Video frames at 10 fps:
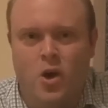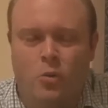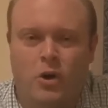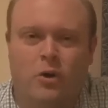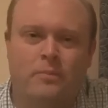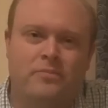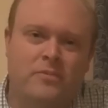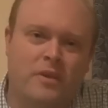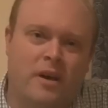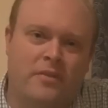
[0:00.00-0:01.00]
Well,
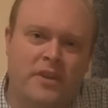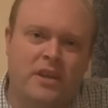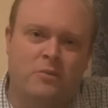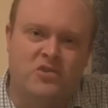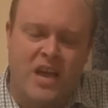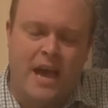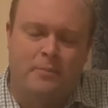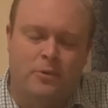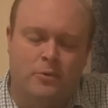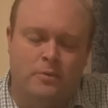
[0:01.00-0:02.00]
I think it was
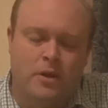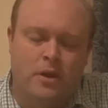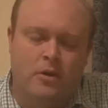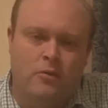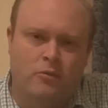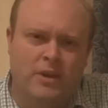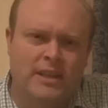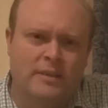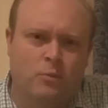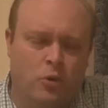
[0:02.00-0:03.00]
Apple
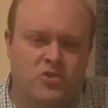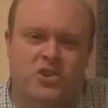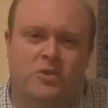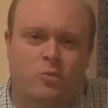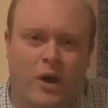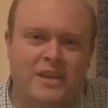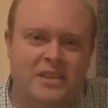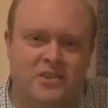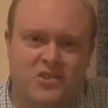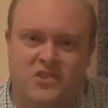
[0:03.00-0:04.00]
really watching and
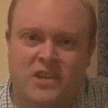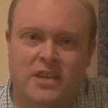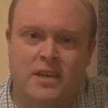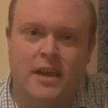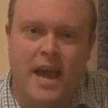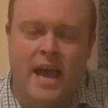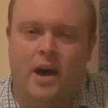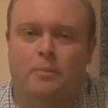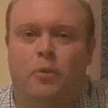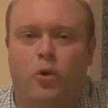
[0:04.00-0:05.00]
waiting to see
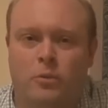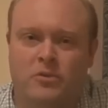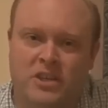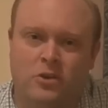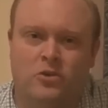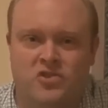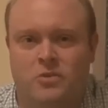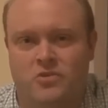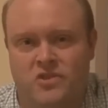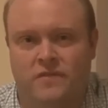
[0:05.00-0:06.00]
how portable technology
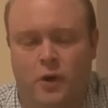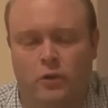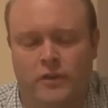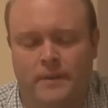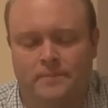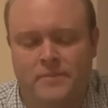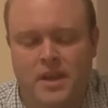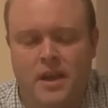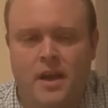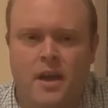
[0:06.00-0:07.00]
was evolving
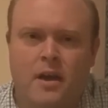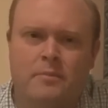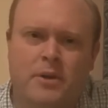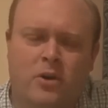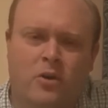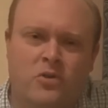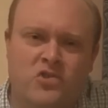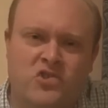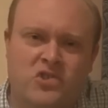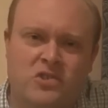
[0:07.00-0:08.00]

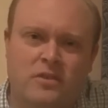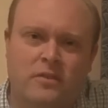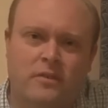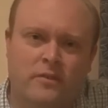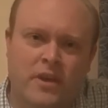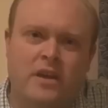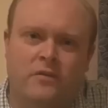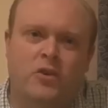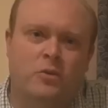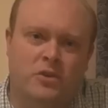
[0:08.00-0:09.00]
because their
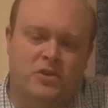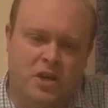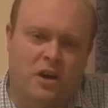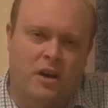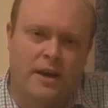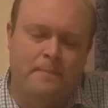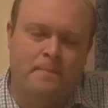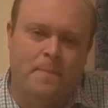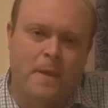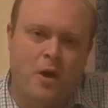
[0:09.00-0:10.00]
view at the time
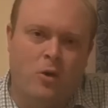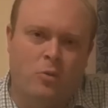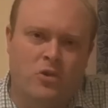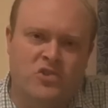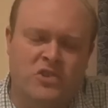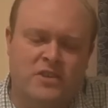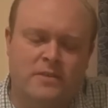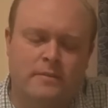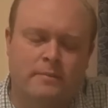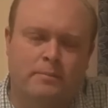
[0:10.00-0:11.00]
was that
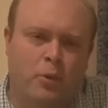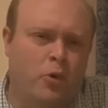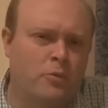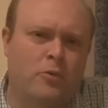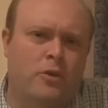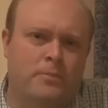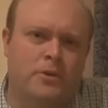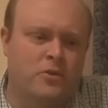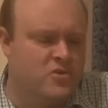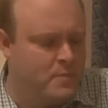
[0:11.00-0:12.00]
portable
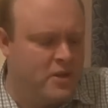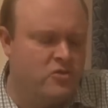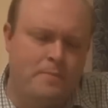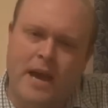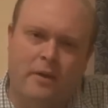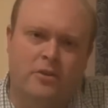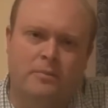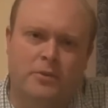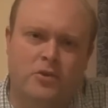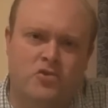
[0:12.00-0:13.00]
computers, battery powered
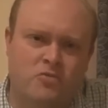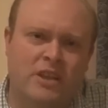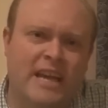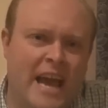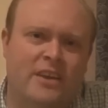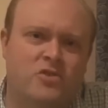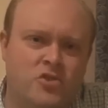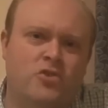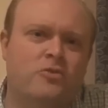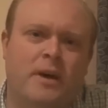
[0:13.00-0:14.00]
computers, really had
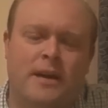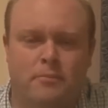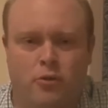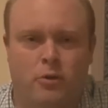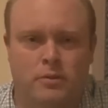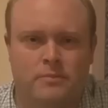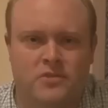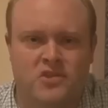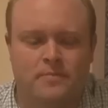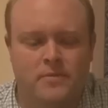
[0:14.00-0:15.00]
two main problems.